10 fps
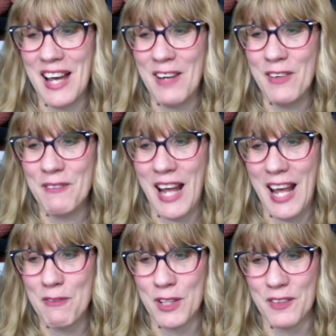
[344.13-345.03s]
I don't even
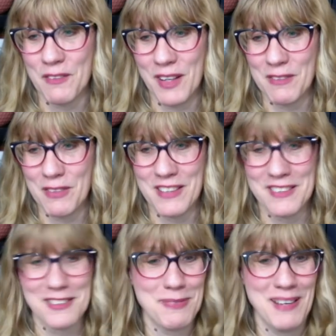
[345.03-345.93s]
have one in the fine
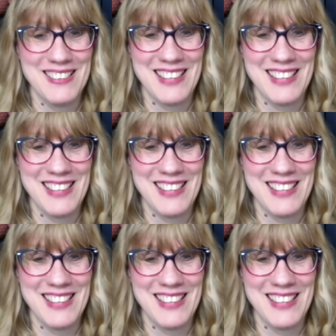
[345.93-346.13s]
fragrance mist.